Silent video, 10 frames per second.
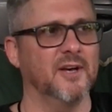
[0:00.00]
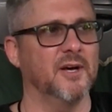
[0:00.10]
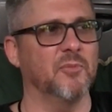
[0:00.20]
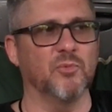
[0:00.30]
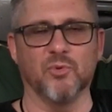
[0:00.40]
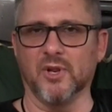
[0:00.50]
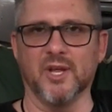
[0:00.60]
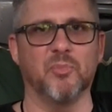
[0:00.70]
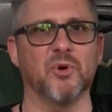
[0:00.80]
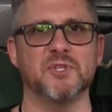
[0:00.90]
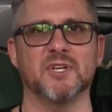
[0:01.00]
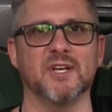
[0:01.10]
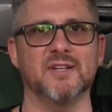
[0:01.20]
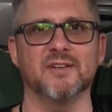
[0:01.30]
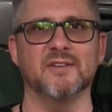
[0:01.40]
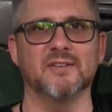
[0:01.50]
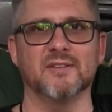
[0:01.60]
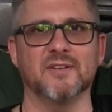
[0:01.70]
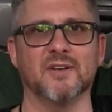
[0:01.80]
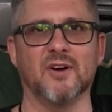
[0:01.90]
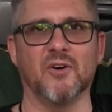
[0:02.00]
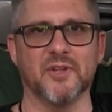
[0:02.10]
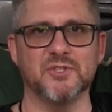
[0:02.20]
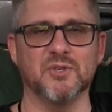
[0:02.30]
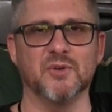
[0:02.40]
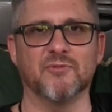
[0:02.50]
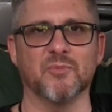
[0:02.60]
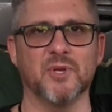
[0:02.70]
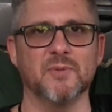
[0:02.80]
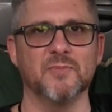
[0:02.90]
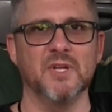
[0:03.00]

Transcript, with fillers: Uh, really appreciate uh, all that you do for me.